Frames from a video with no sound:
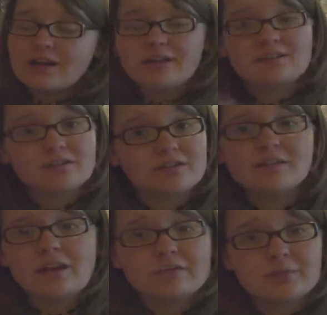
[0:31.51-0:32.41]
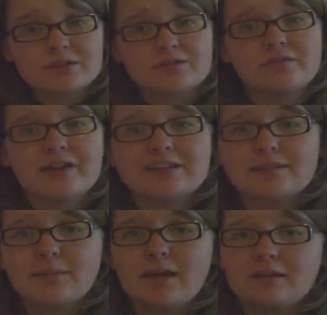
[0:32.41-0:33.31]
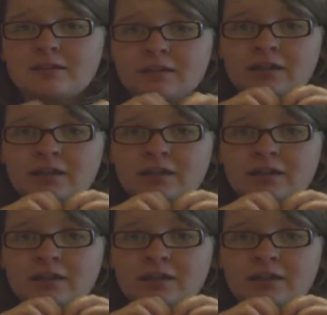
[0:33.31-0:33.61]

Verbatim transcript: I still love Prisoner of Azkaban.